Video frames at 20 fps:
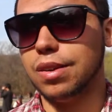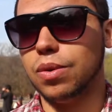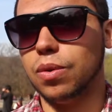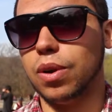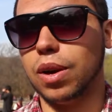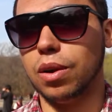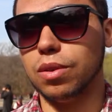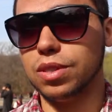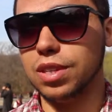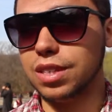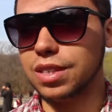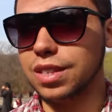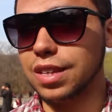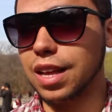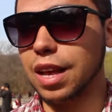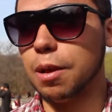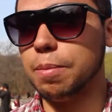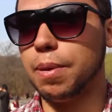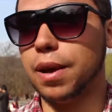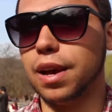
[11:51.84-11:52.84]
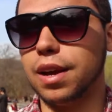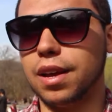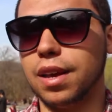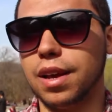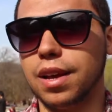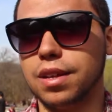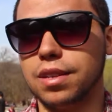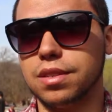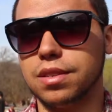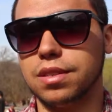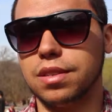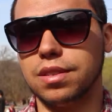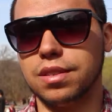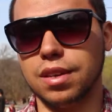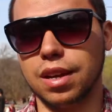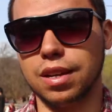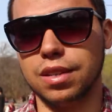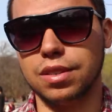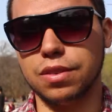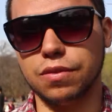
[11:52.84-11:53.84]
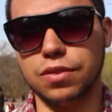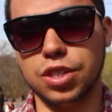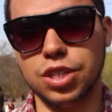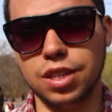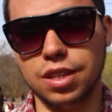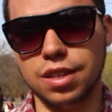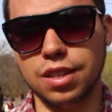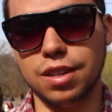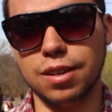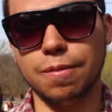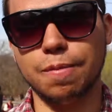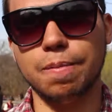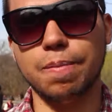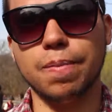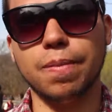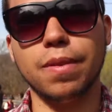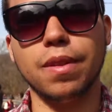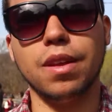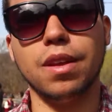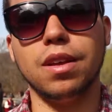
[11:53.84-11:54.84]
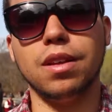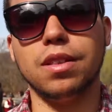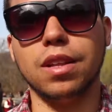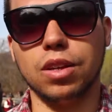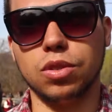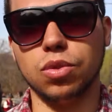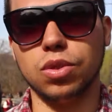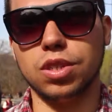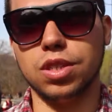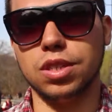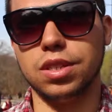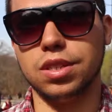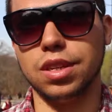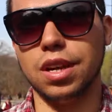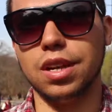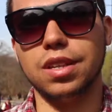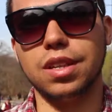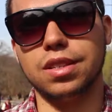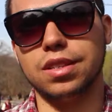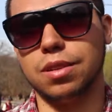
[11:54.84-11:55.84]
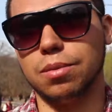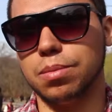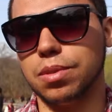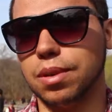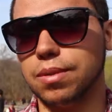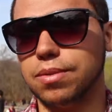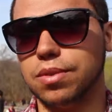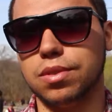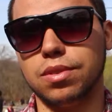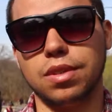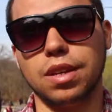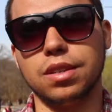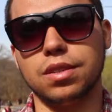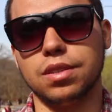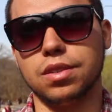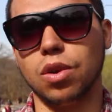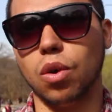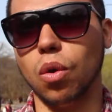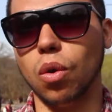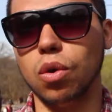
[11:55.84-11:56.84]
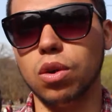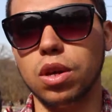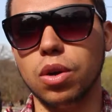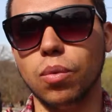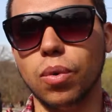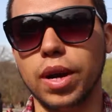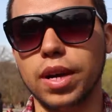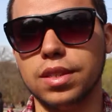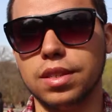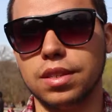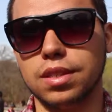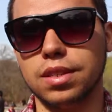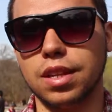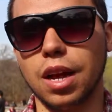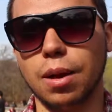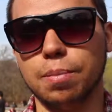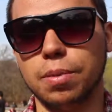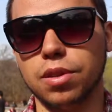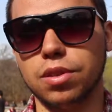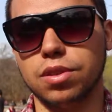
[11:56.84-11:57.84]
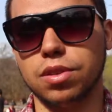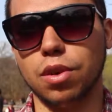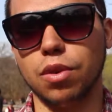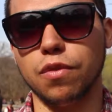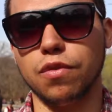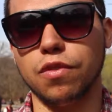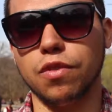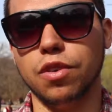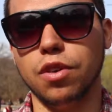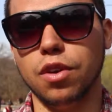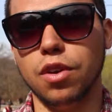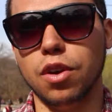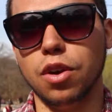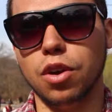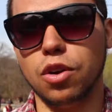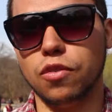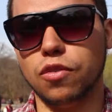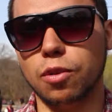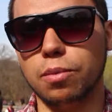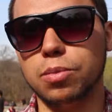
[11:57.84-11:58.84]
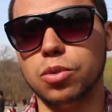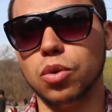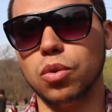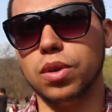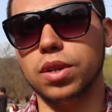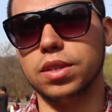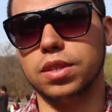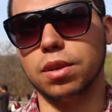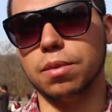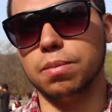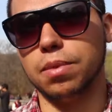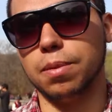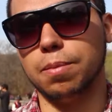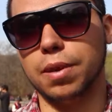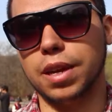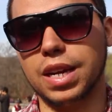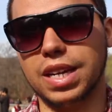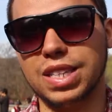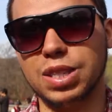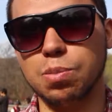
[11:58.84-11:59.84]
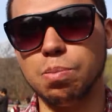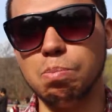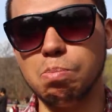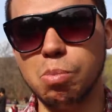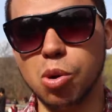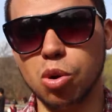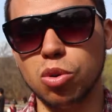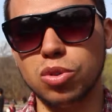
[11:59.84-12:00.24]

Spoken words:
when I was listening to that podcast, The Science of Cheating, that's what she said. And sometimes that's the only way to stop yourself from doing something. Because when